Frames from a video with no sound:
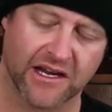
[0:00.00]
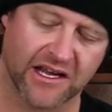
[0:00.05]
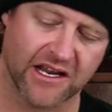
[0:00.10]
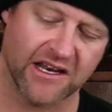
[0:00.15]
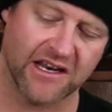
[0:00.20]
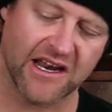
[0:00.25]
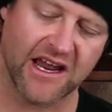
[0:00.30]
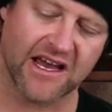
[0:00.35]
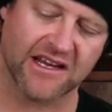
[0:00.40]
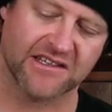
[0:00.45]

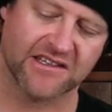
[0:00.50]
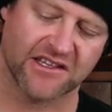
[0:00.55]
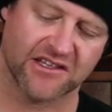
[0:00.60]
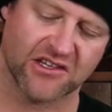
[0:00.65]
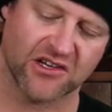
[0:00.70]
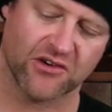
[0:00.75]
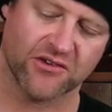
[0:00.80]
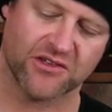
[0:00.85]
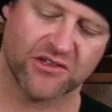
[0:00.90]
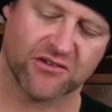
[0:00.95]
connects the
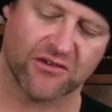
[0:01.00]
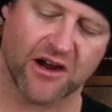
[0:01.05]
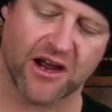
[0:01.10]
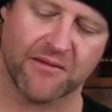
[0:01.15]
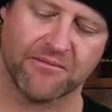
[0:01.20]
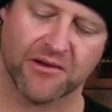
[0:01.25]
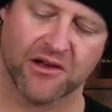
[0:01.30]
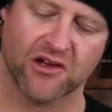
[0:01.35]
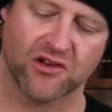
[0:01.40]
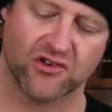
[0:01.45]
toe
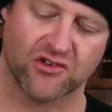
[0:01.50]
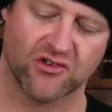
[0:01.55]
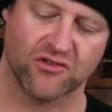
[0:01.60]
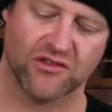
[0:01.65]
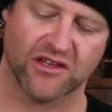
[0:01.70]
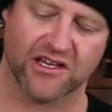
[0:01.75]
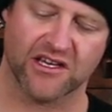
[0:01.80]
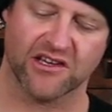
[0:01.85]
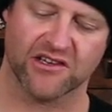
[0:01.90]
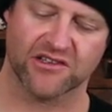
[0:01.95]
strap to
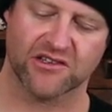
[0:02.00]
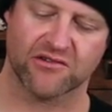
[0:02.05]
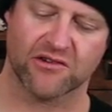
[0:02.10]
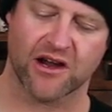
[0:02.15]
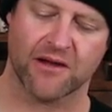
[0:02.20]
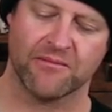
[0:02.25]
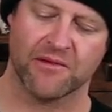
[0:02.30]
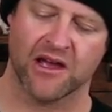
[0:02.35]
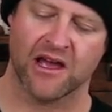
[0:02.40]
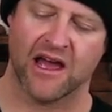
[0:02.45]
the heel
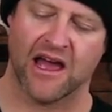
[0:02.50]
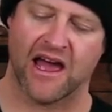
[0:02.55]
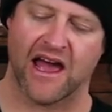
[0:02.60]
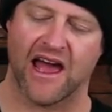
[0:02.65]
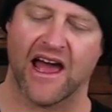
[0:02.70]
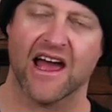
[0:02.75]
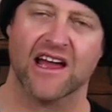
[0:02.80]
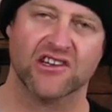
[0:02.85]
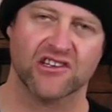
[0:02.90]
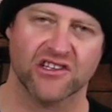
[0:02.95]
strap,
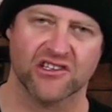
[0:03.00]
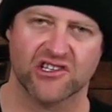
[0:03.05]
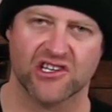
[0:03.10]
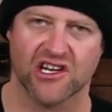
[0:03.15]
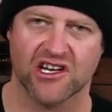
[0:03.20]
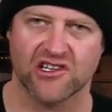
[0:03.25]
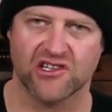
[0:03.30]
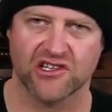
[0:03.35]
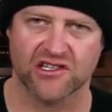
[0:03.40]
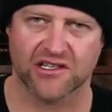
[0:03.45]
actually
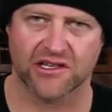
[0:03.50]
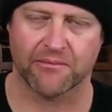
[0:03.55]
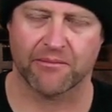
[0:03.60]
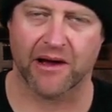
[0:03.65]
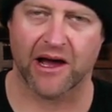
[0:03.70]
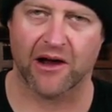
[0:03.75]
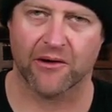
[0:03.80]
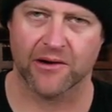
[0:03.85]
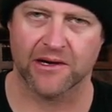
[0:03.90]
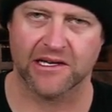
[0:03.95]
changes the
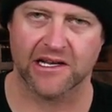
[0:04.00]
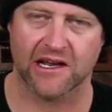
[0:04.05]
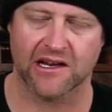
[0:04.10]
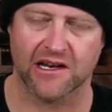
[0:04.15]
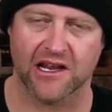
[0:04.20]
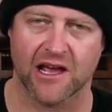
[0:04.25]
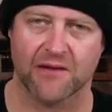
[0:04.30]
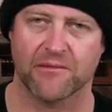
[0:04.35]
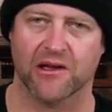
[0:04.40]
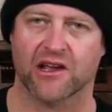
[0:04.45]
power
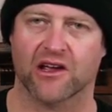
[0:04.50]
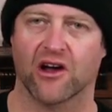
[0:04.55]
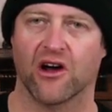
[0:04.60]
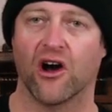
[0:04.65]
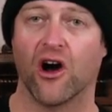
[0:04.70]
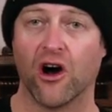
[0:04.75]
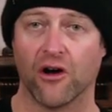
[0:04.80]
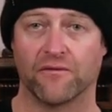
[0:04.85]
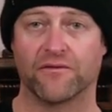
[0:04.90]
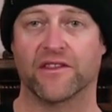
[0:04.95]
dynamic
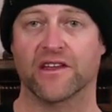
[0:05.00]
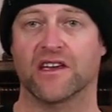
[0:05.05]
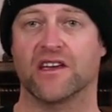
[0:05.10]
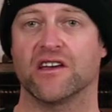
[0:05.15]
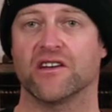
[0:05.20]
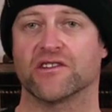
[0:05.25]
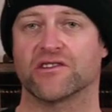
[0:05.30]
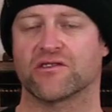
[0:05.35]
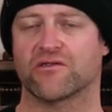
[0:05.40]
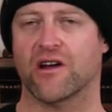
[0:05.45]
of the
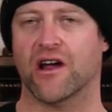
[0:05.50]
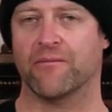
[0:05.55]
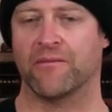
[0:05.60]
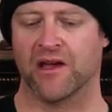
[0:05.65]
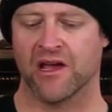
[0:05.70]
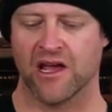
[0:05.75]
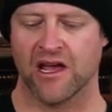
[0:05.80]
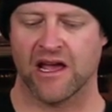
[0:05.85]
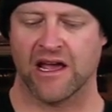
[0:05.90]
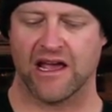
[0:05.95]
heel strap.
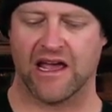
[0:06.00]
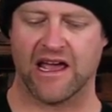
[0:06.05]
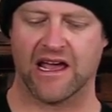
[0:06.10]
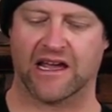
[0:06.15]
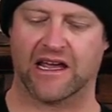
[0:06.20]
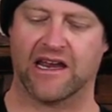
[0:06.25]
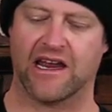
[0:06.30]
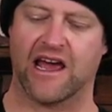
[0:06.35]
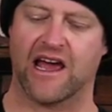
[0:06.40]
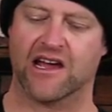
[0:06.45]
It
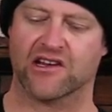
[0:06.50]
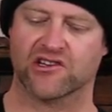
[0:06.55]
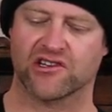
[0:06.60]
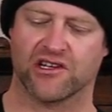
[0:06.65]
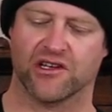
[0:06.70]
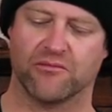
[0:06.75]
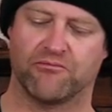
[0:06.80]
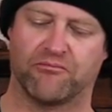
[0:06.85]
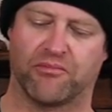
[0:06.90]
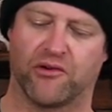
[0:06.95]
can
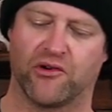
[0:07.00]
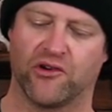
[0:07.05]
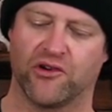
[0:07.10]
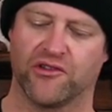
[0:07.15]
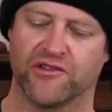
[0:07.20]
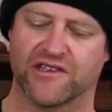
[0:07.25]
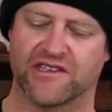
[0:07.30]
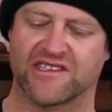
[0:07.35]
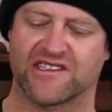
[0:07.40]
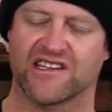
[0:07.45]
actually pull
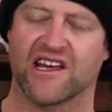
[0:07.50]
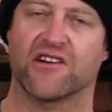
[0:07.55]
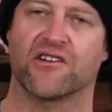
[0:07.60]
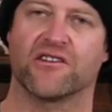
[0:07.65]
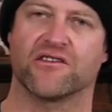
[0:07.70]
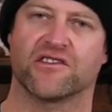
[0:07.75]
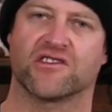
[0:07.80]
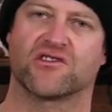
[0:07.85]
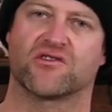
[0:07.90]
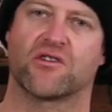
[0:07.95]
the center
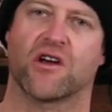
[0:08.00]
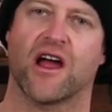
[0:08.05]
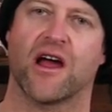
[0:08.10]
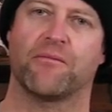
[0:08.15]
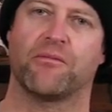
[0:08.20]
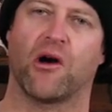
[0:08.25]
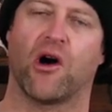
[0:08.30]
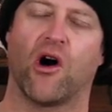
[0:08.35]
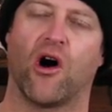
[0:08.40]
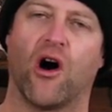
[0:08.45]
of the
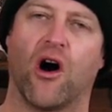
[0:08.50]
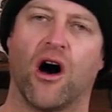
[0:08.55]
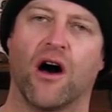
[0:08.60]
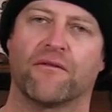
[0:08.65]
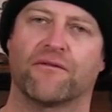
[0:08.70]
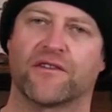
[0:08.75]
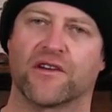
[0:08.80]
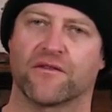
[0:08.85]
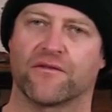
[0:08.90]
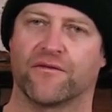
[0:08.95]
strap
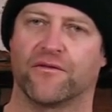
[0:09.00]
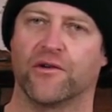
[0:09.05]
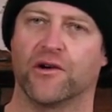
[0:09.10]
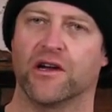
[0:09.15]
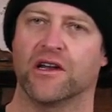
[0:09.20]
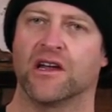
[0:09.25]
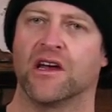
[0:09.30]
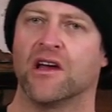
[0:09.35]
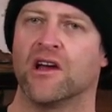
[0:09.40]
off your foot,